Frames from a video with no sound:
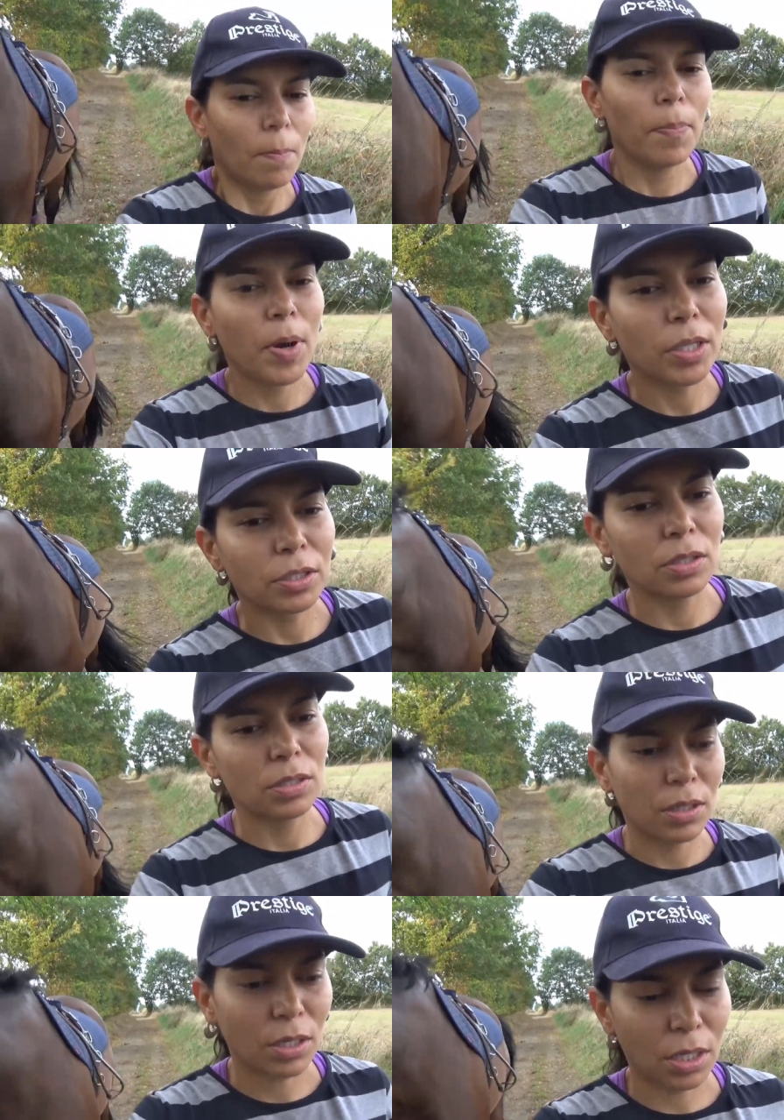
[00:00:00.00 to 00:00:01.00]
but
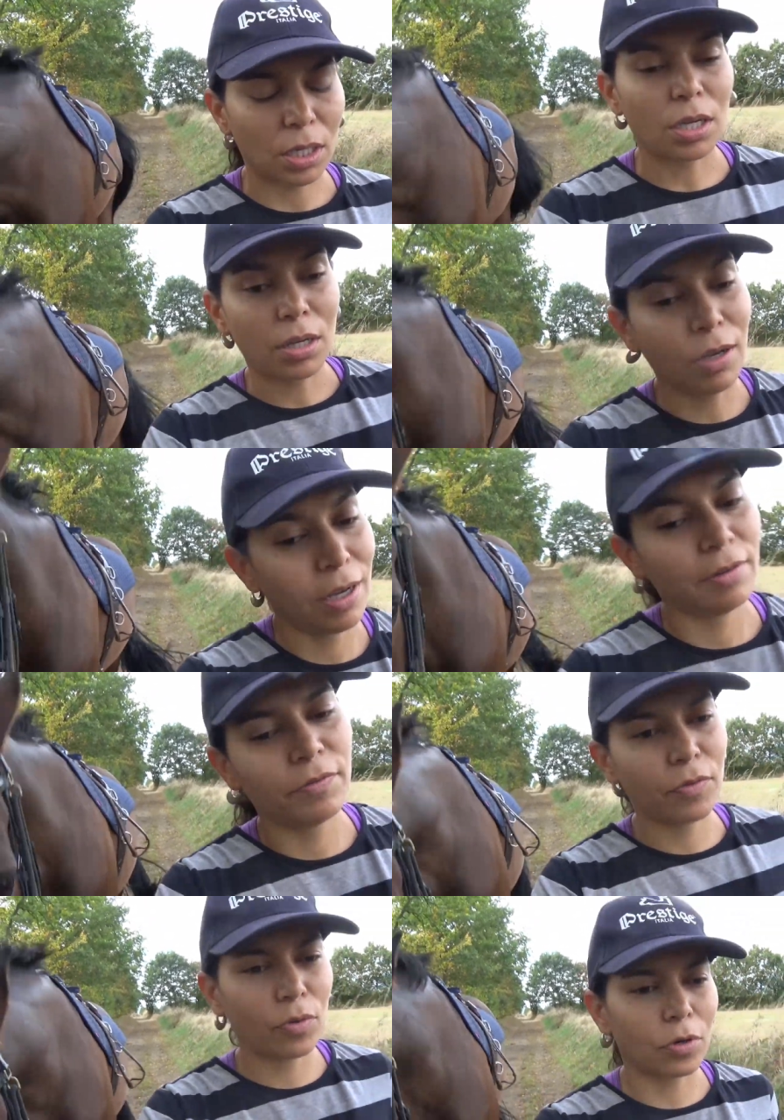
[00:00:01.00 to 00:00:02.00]
uh,
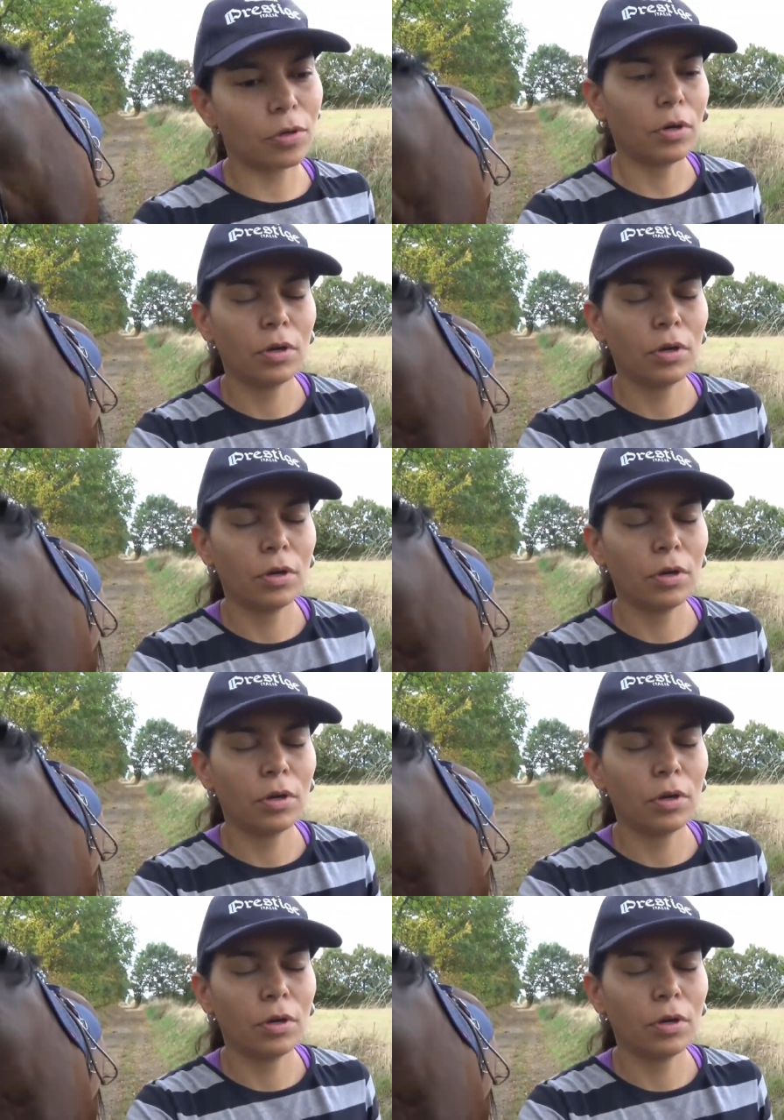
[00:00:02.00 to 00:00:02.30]
for